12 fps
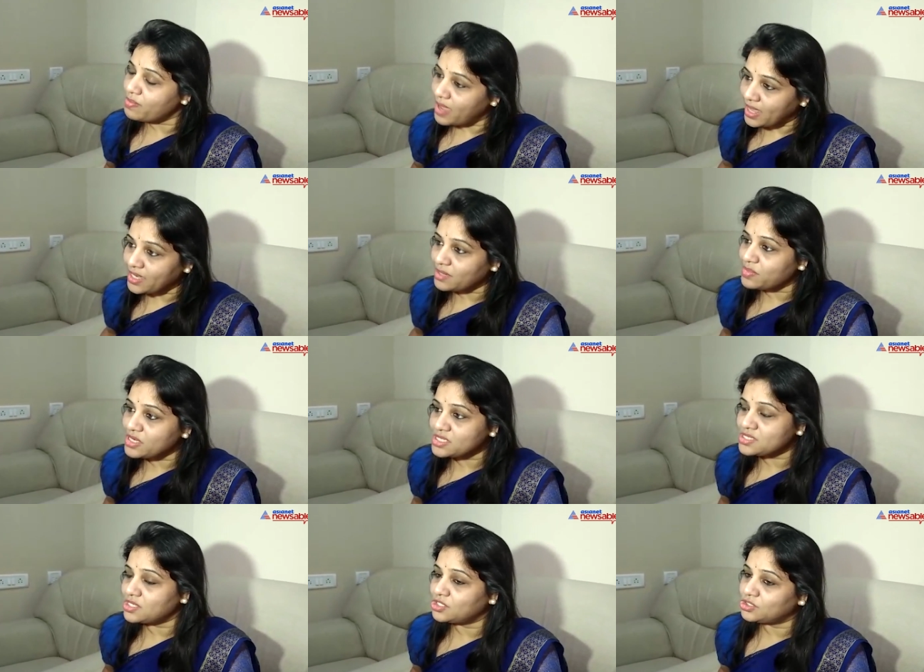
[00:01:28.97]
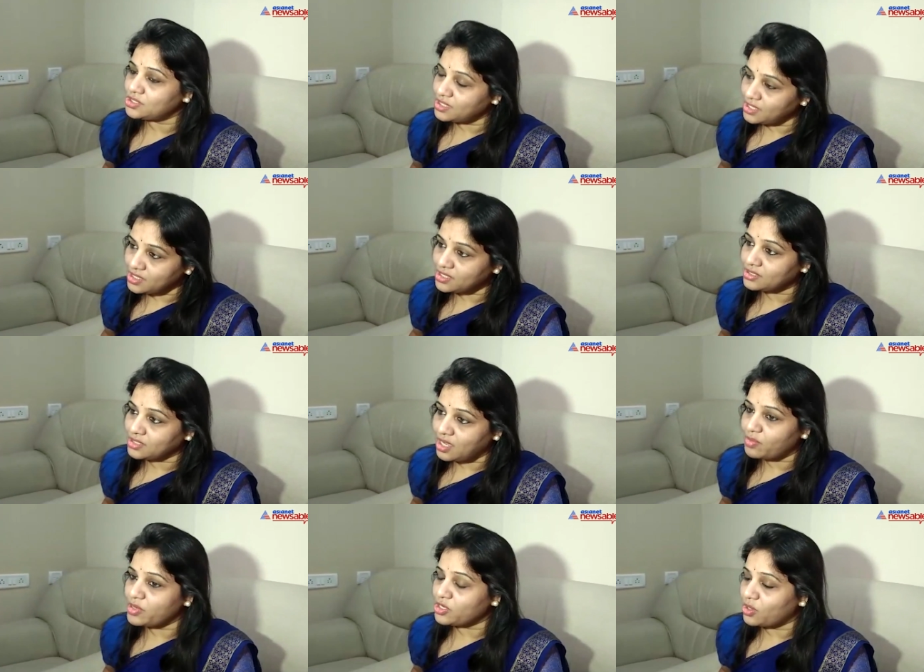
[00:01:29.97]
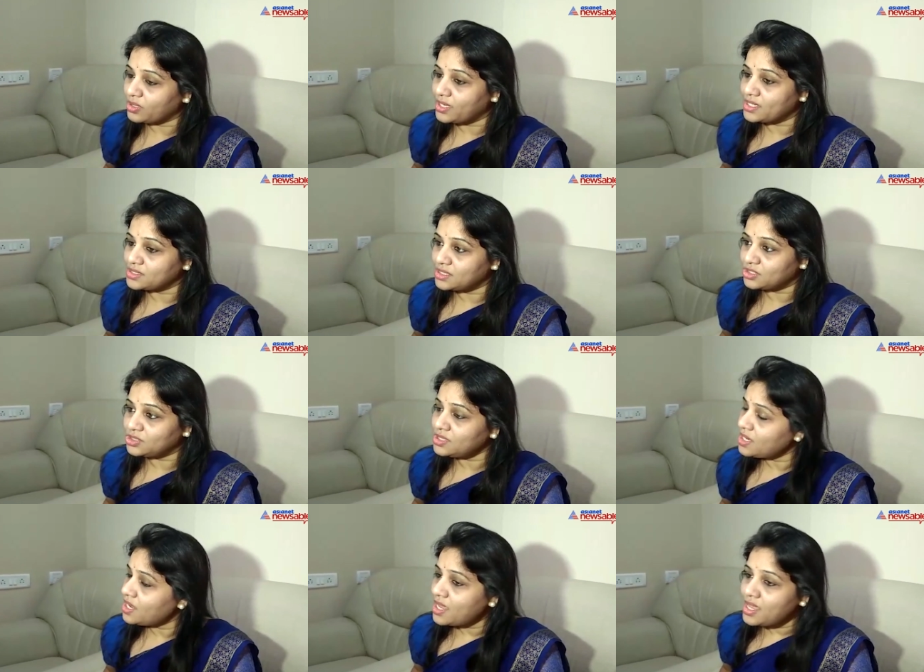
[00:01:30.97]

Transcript: maladministration in a government organization.